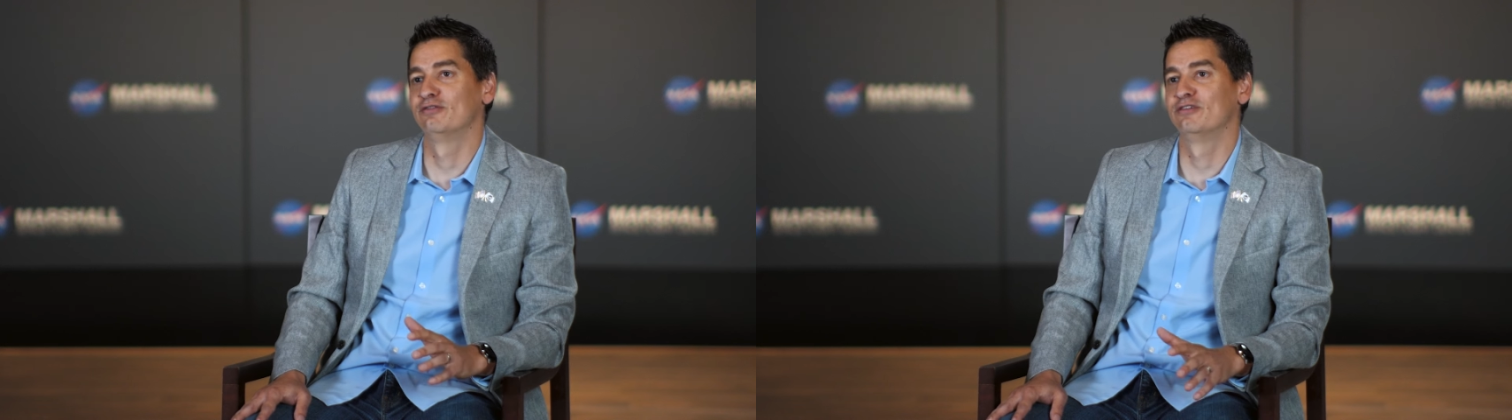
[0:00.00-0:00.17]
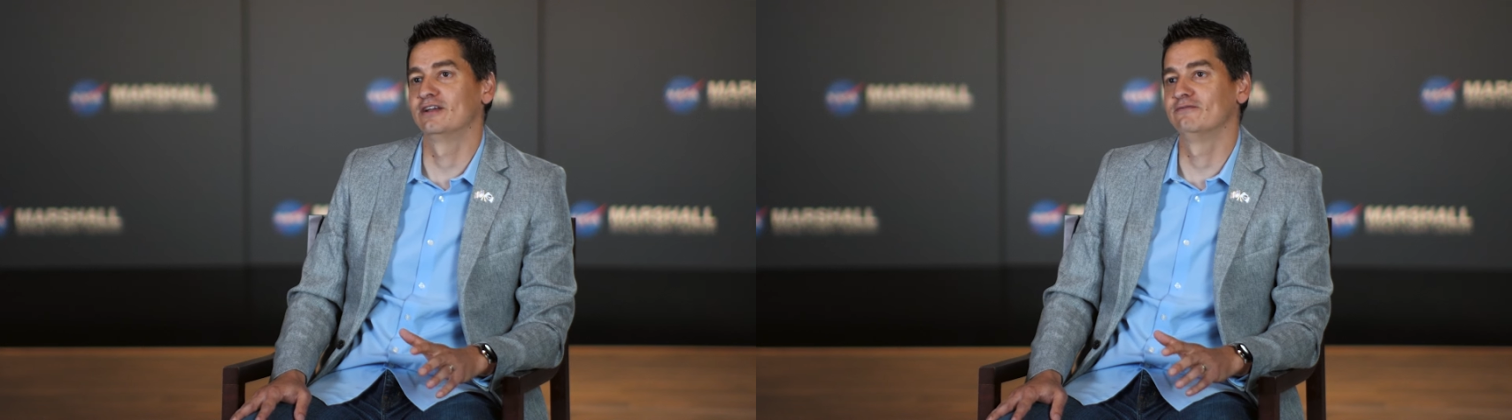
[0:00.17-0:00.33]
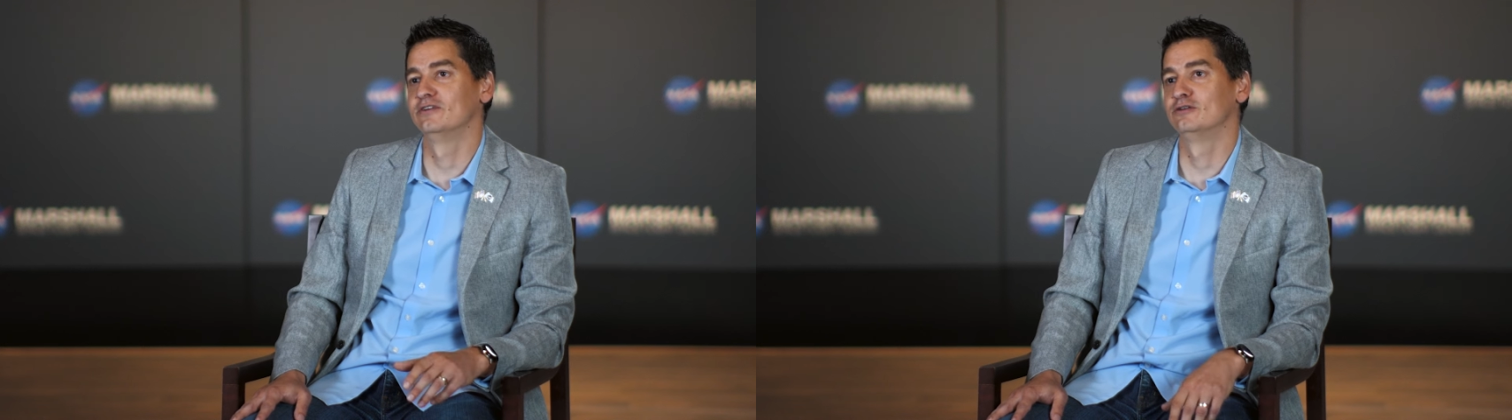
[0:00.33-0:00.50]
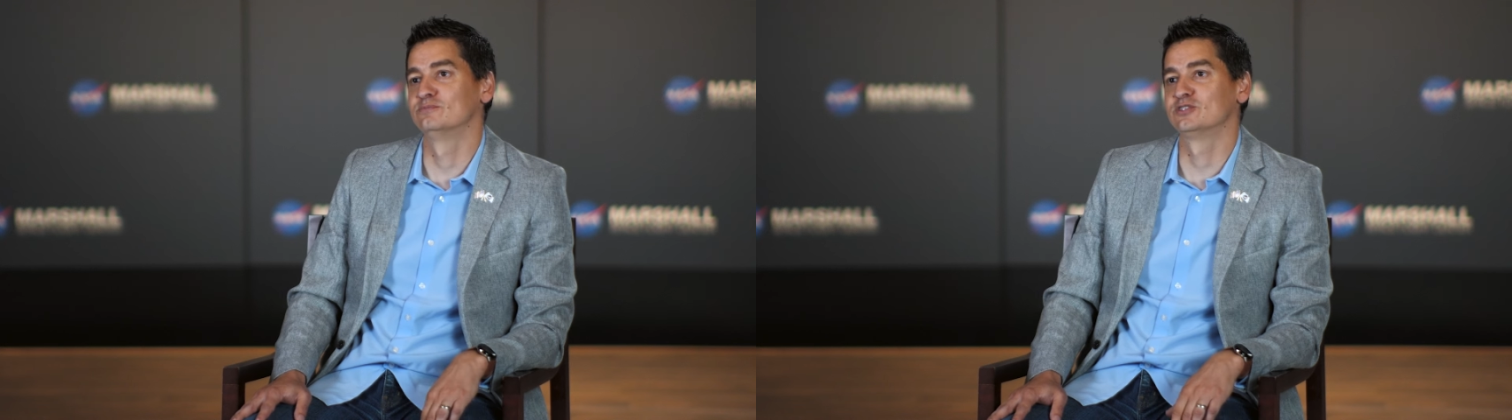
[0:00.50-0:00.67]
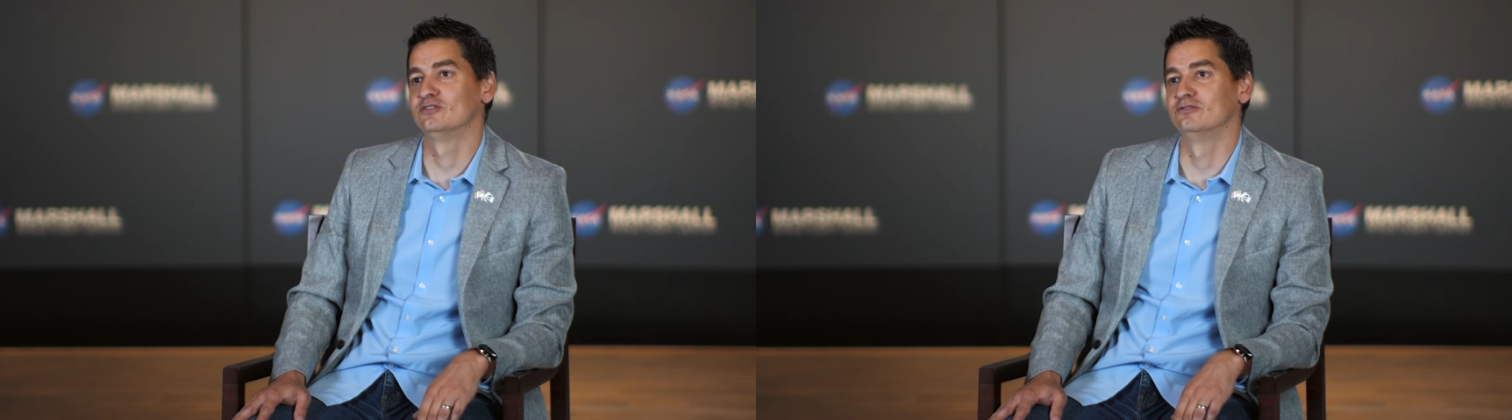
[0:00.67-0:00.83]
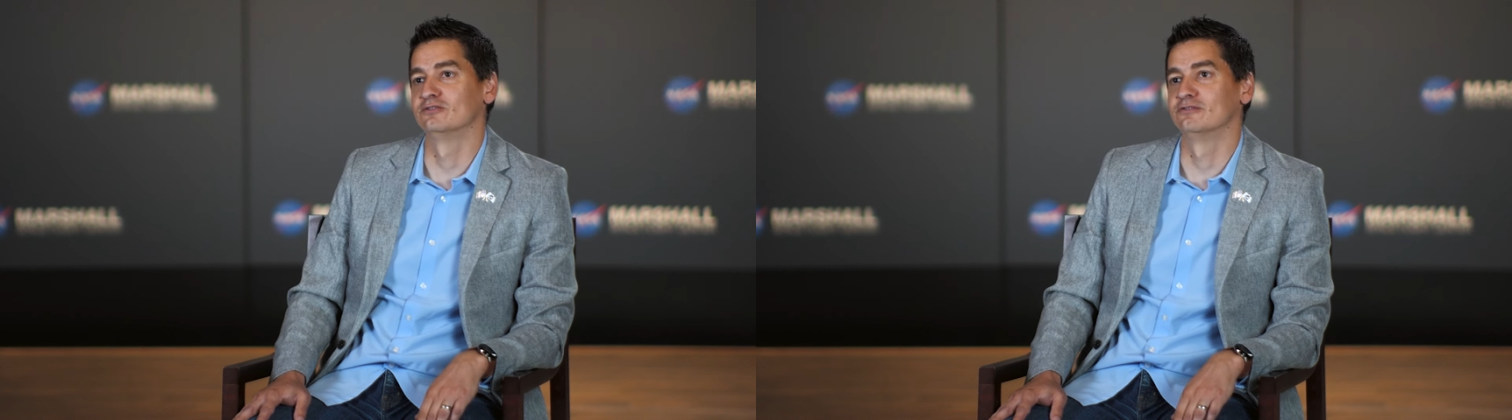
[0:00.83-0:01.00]
thick film
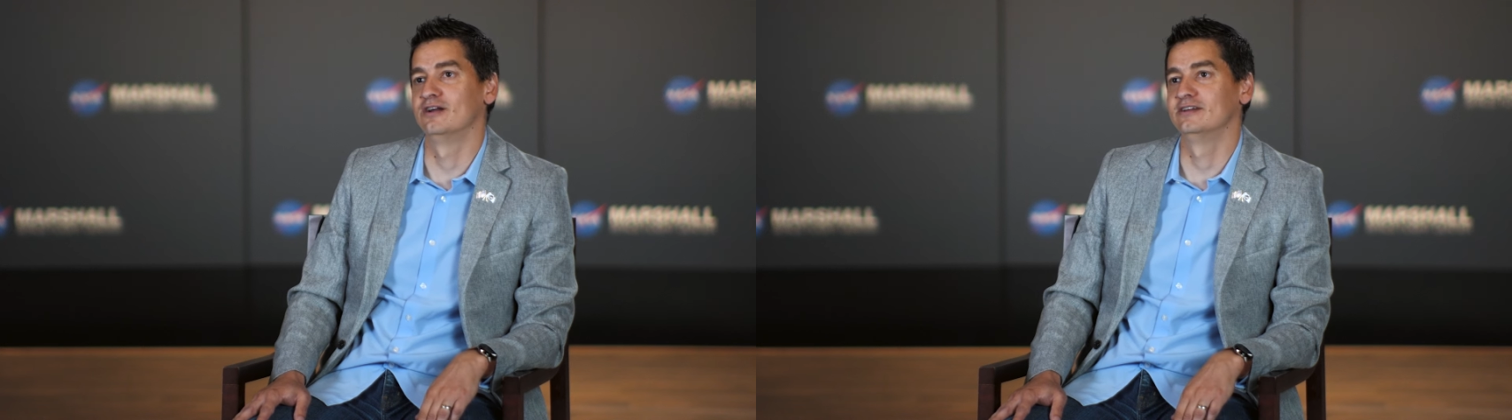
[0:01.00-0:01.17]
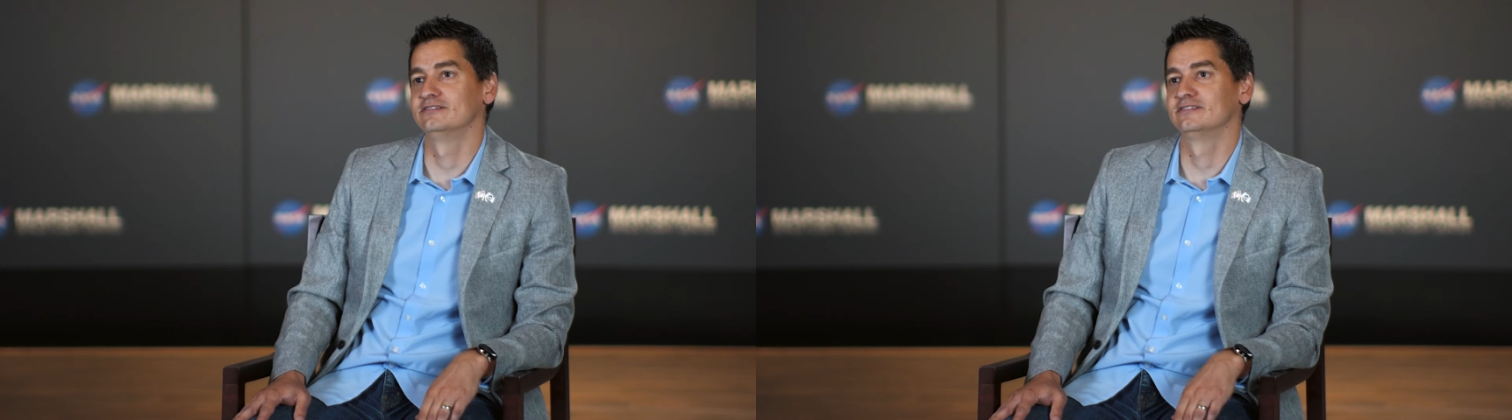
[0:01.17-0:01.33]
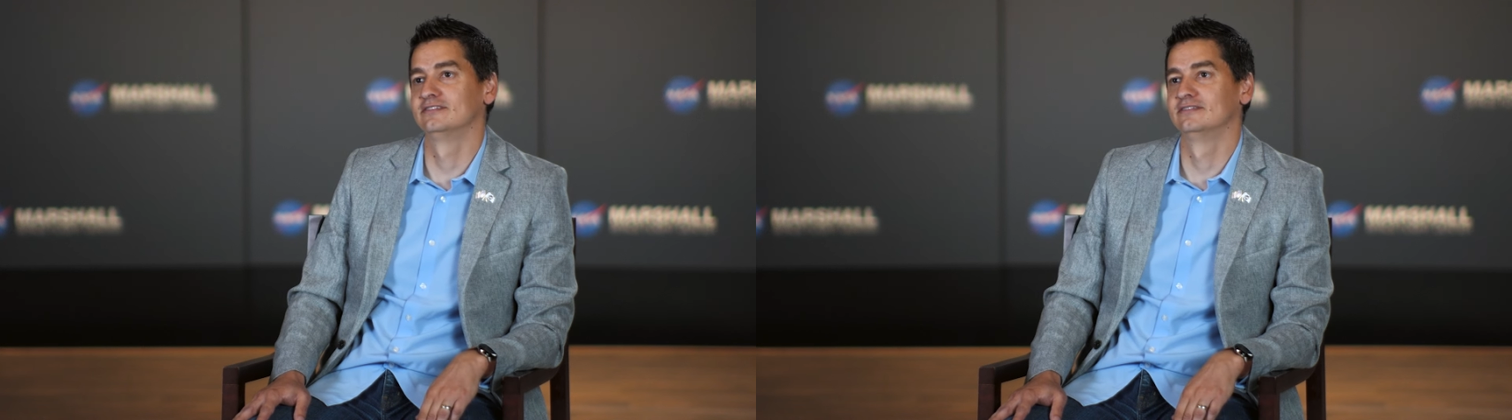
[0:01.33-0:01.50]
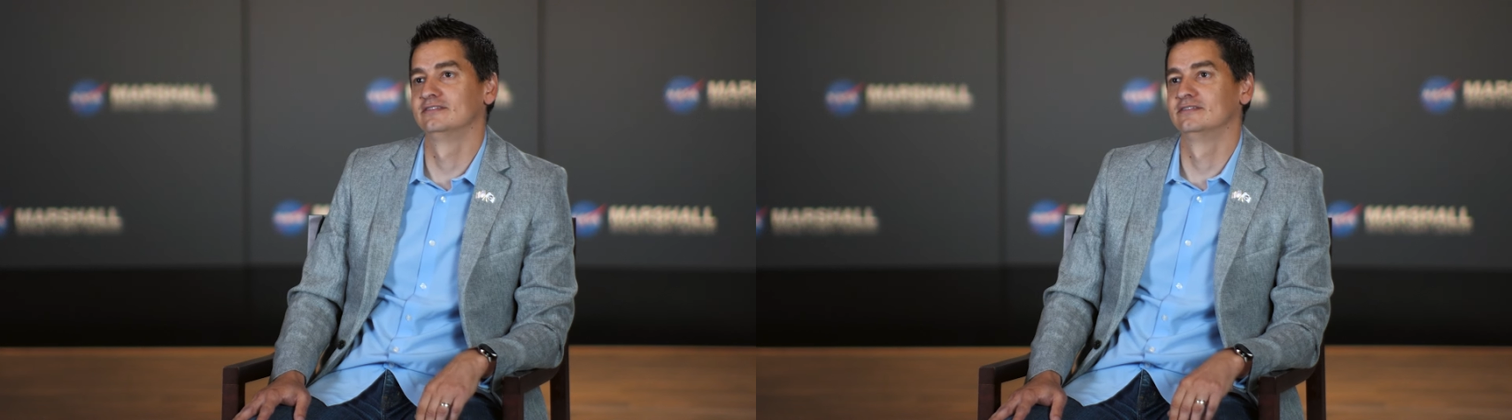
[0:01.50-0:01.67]
solar arrays.